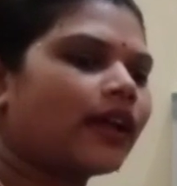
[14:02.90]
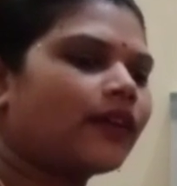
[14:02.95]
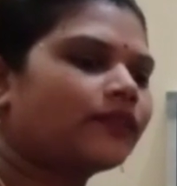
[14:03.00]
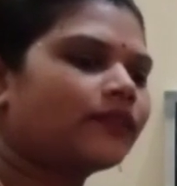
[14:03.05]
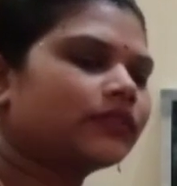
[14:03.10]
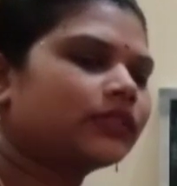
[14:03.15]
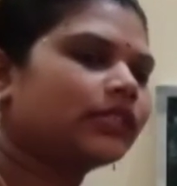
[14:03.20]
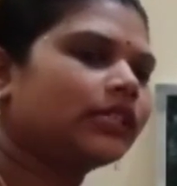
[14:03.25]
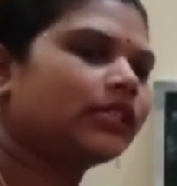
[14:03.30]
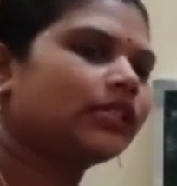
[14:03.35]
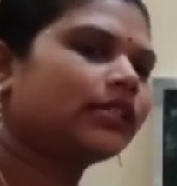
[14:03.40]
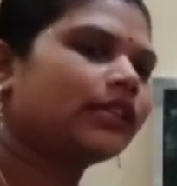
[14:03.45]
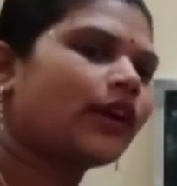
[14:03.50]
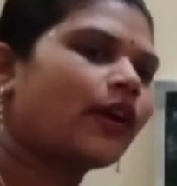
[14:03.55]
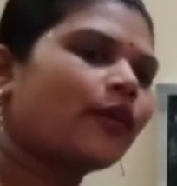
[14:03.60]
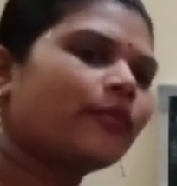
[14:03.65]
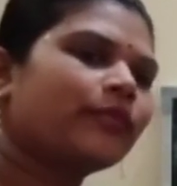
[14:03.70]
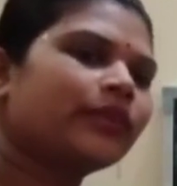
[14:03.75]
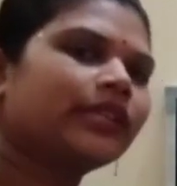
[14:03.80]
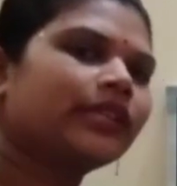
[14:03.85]
seen how
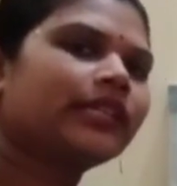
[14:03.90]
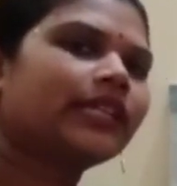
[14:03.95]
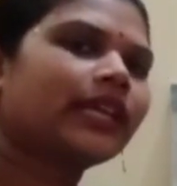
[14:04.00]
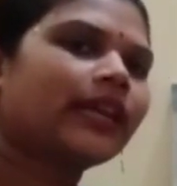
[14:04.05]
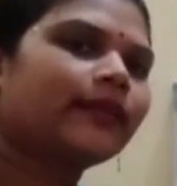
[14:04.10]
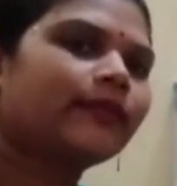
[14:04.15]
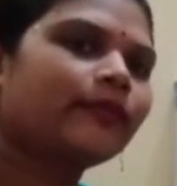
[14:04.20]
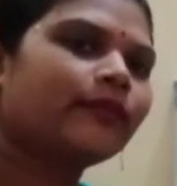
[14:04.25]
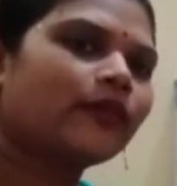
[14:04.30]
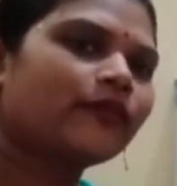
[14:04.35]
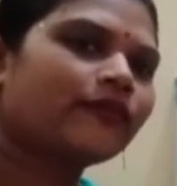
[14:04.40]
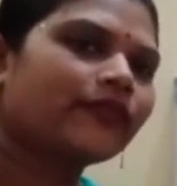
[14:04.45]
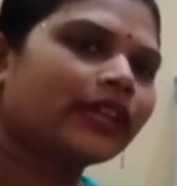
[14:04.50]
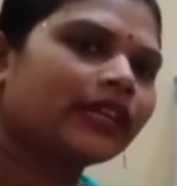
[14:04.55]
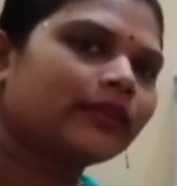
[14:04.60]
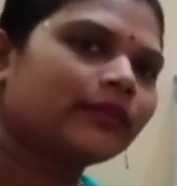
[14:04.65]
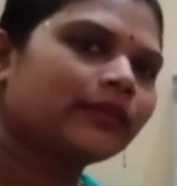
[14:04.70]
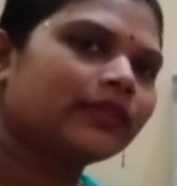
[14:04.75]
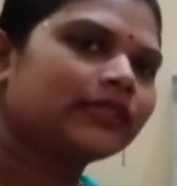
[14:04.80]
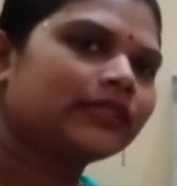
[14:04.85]
many type of
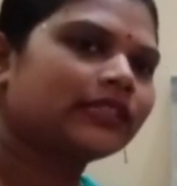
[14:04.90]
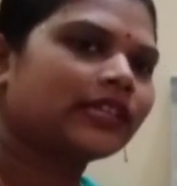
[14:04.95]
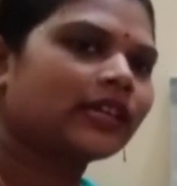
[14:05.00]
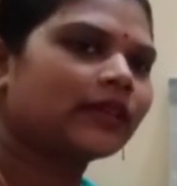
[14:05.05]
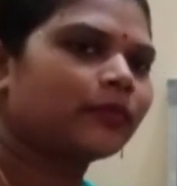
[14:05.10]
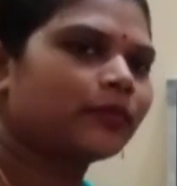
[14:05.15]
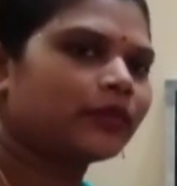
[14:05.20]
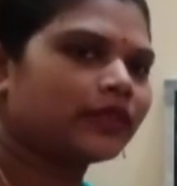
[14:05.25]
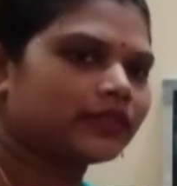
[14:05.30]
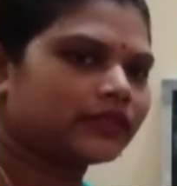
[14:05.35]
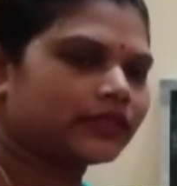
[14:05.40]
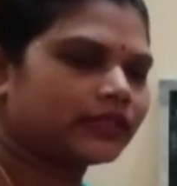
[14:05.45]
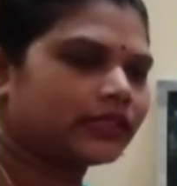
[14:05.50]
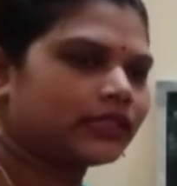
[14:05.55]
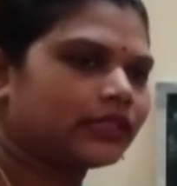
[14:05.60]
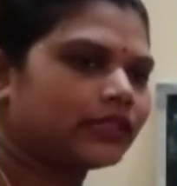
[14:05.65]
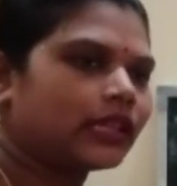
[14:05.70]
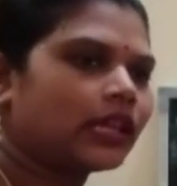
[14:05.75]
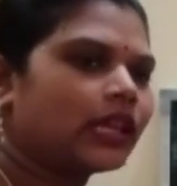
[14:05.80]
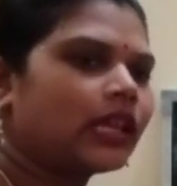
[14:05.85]
elements are present,
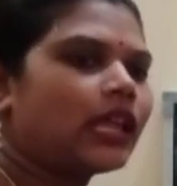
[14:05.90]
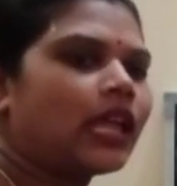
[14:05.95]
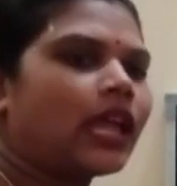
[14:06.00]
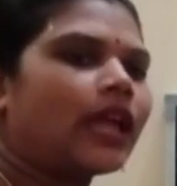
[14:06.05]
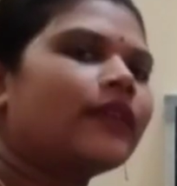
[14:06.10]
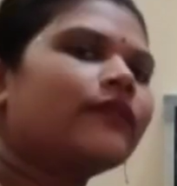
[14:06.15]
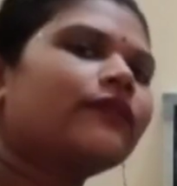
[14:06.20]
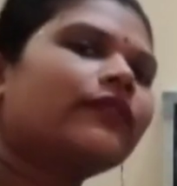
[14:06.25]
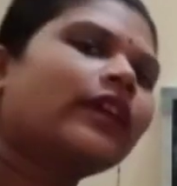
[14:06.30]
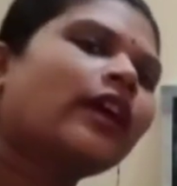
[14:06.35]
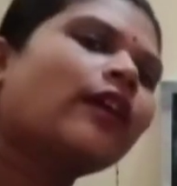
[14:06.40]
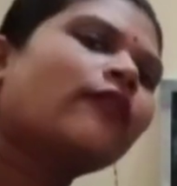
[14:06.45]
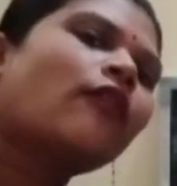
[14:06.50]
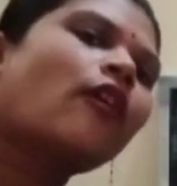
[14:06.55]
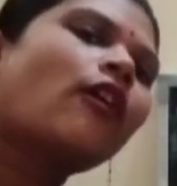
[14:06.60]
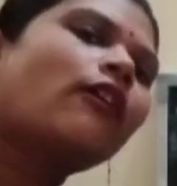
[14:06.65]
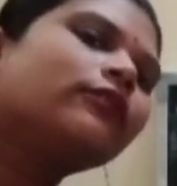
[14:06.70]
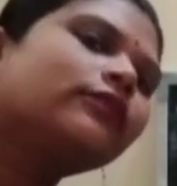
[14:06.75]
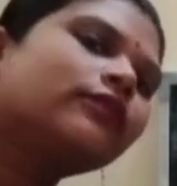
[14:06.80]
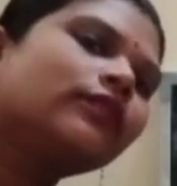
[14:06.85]
and we have
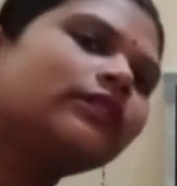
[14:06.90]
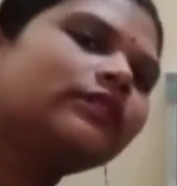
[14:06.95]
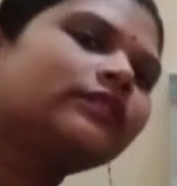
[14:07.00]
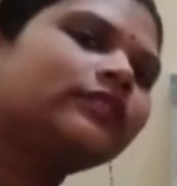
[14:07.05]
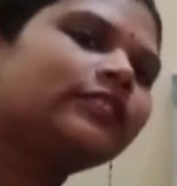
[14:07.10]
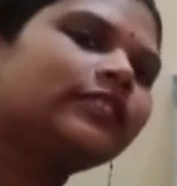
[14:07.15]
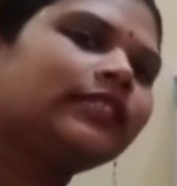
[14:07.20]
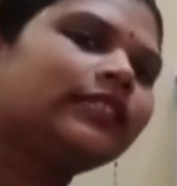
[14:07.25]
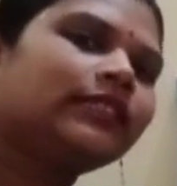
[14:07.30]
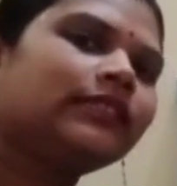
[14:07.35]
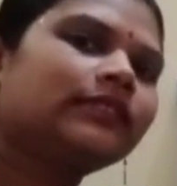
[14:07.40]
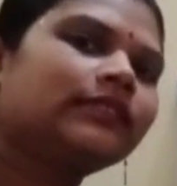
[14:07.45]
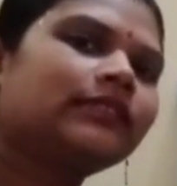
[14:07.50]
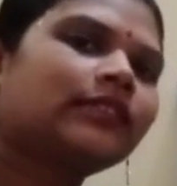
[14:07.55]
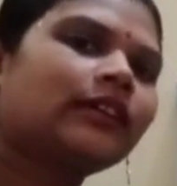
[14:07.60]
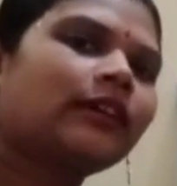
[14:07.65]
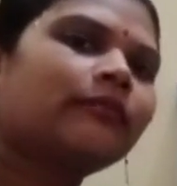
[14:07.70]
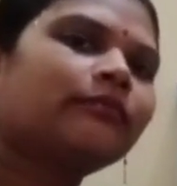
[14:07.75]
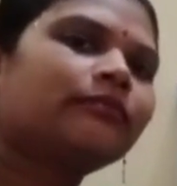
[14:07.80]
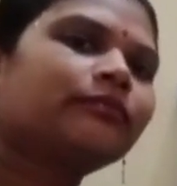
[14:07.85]
also seen
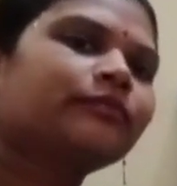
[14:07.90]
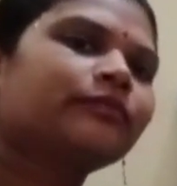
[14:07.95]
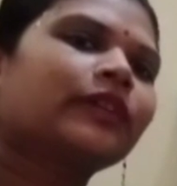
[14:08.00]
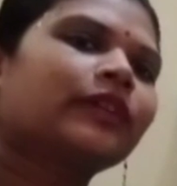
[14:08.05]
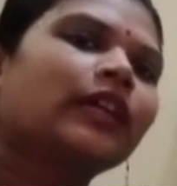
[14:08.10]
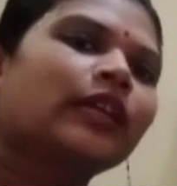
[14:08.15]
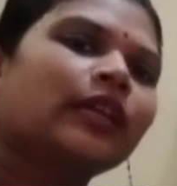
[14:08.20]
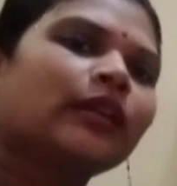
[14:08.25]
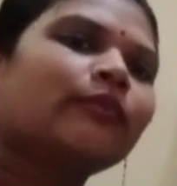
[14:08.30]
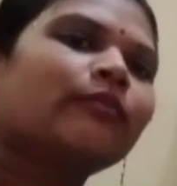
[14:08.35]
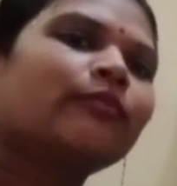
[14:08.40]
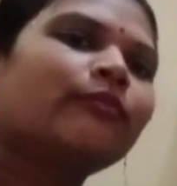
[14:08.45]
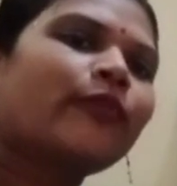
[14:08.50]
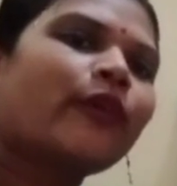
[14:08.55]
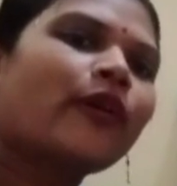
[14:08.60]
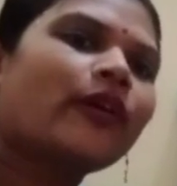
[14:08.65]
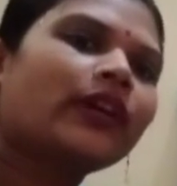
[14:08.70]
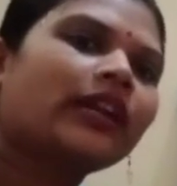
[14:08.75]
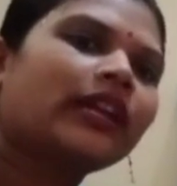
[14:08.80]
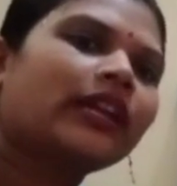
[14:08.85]
some
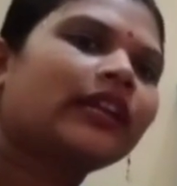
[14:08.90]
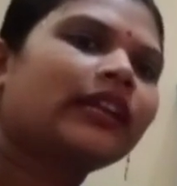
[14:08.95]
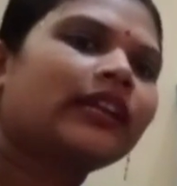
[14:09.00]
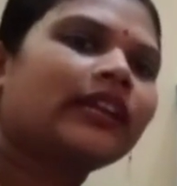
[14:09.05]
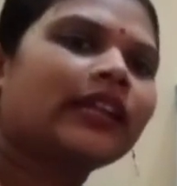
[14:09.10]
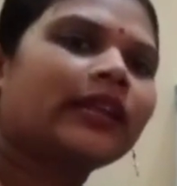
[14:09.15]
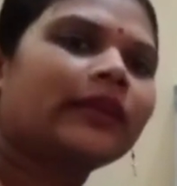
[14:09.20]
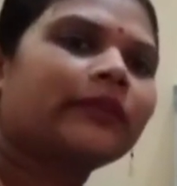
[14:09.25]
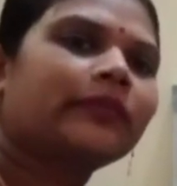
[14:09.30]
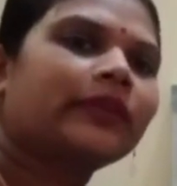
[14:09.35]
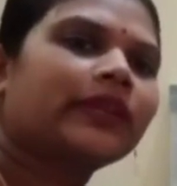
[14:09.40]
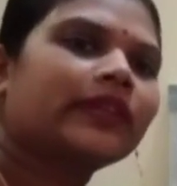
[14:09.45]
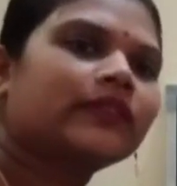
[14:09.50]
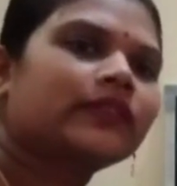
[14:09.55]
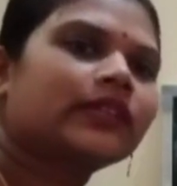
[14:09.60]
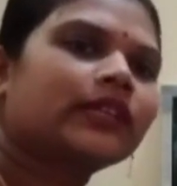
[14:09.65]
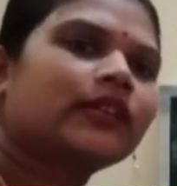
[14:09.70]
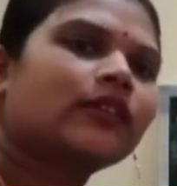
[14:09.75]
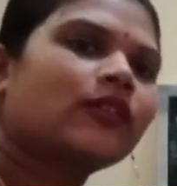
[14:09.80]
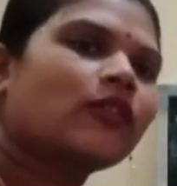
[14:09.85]
important and basic
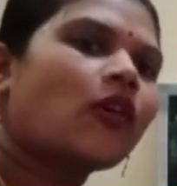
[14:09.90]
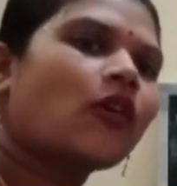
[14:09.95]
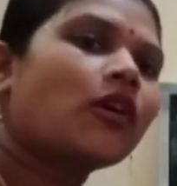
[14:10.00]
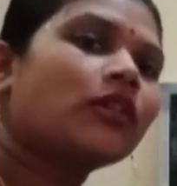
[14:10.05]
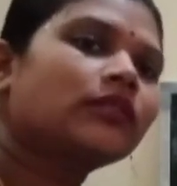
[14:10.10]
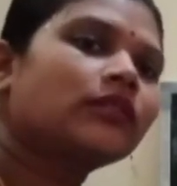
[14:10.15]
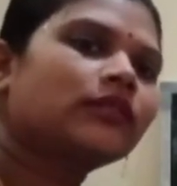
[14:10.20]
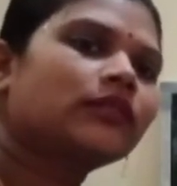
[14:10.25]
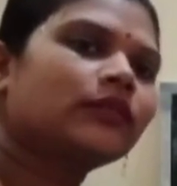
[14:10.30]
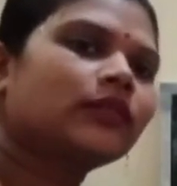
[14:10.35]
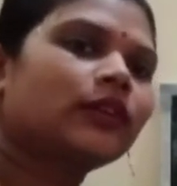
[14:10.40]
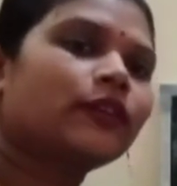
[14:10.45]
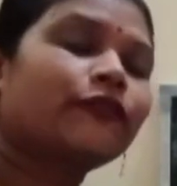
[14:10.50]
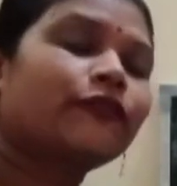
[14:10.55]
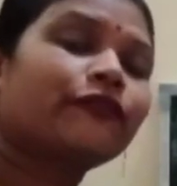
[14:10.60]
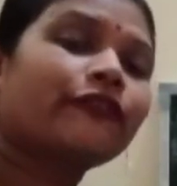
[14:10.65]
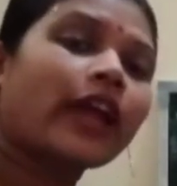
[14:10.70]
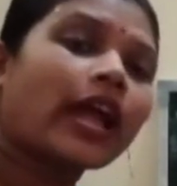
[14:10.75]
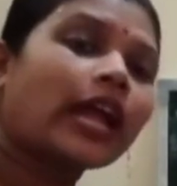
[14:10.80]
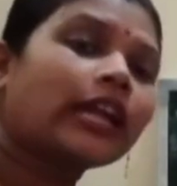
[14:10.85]

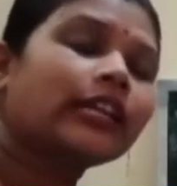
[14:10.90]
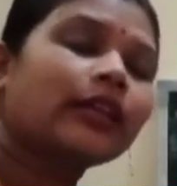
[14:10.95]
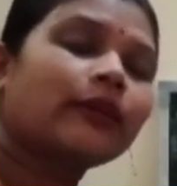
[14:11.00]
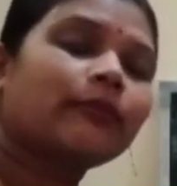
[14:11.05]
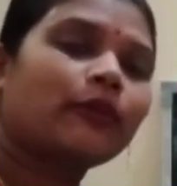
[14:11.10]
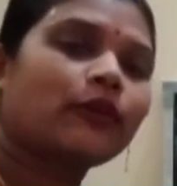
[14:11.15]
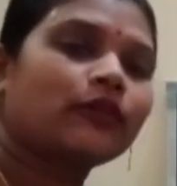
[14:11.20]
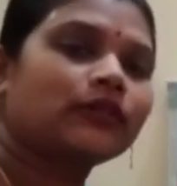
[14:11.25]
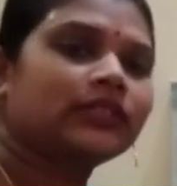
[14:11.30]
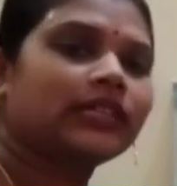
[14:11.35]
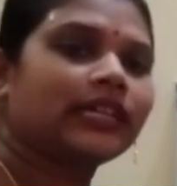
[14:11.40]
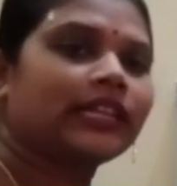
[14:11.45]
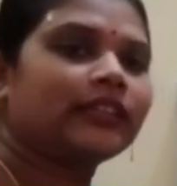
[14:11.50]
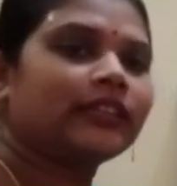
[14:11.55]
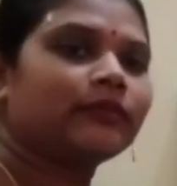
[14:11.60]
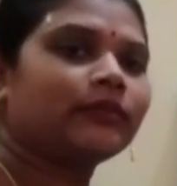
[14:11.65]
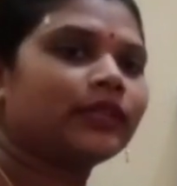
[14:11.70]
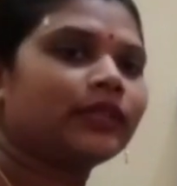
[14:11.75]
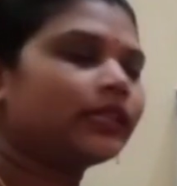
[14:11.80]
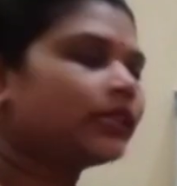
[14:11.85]
fact about the
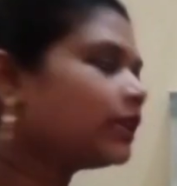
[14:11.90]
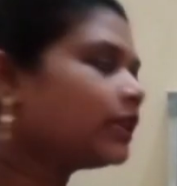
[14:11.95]
element.